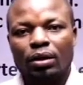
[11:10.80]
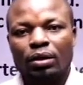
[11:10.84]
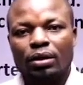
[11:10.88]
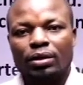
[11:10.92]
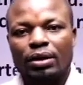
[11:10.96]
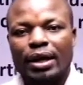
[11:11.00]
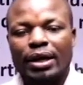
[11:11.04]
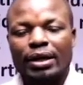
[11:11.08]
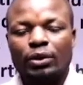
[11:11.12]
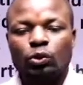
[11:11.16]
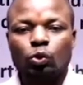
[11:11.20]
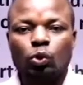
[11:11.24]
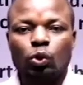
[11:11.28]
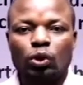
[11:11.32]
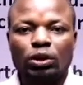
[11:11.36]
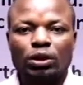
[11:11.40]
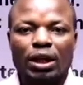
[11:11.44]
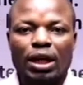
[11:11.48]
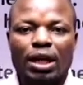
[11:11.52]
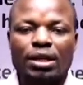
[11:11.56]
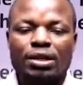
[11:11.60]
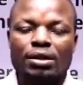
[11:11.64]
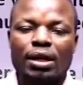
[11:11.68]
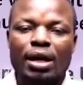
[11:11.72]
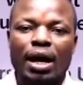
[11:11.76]
The
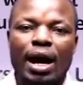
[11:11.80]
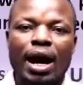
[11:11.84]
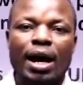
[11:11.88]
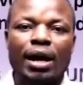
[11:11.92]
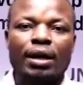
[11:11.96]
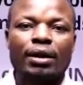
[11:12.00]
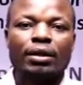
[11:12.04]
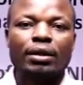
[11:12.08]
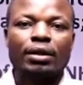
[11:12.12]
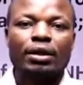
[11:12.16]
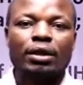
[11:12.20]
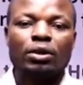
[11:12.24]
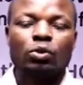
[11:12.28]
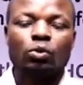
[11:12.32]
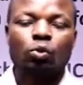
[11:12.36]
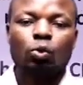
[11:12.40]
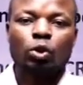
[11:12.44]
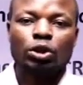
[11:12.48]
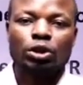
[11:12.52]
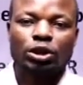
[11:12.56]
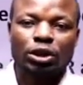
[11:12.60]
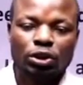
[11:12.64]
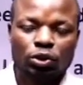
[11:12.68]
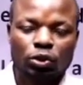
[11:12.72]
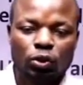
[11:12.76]
headquarters are in
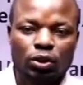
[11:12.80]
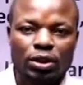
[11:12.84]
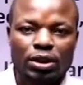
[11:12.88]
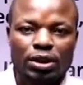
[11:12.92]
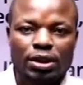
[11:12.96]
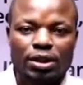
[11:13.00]
Washington,